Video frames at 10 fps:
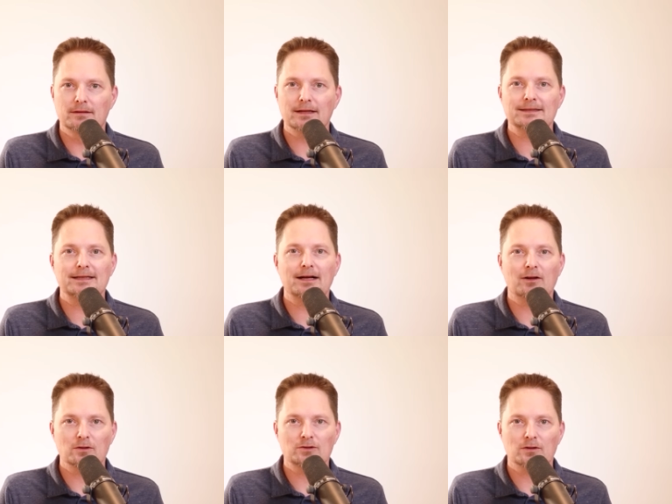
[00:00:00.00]
Let's take a
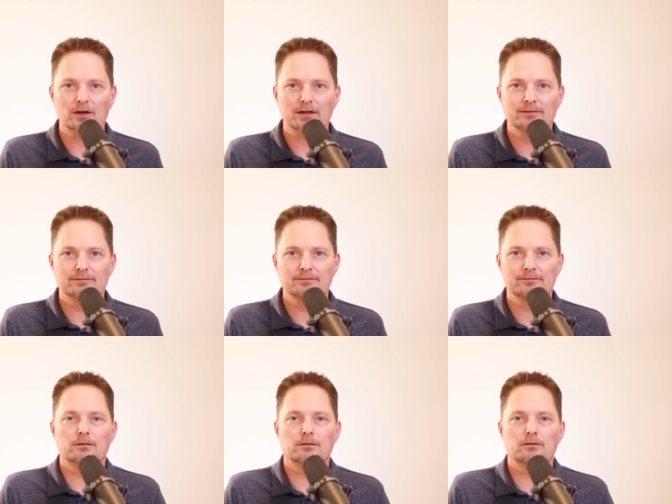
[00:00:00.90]
closer look.
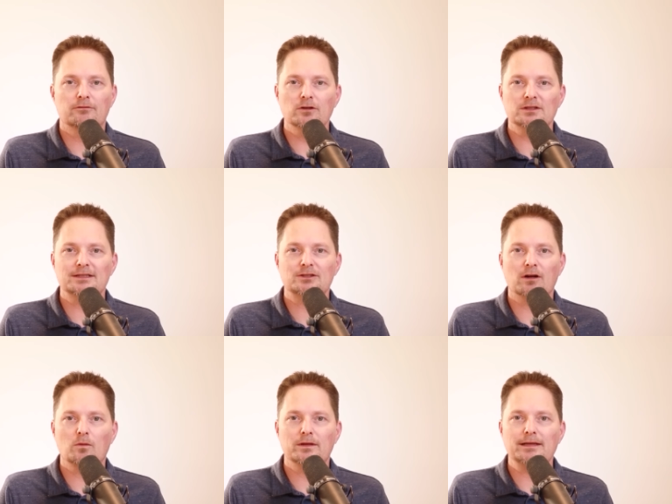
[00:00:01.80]
First, let's
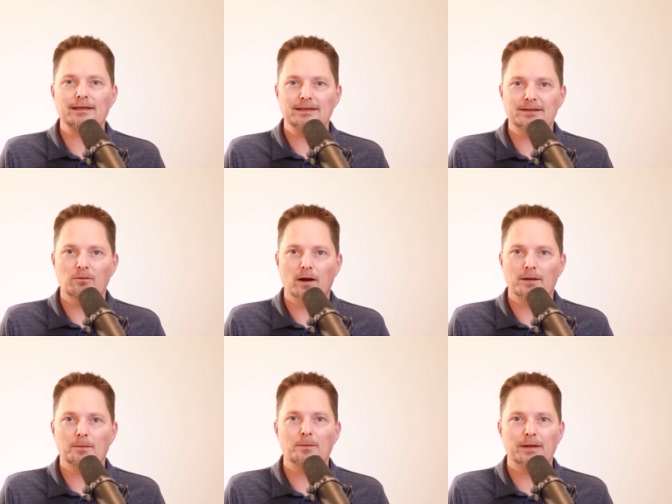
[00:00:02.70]
start with the easy one
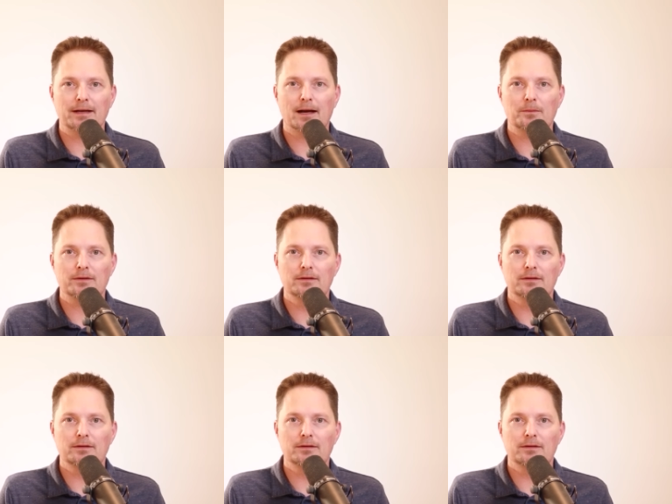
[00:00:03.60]
pick up.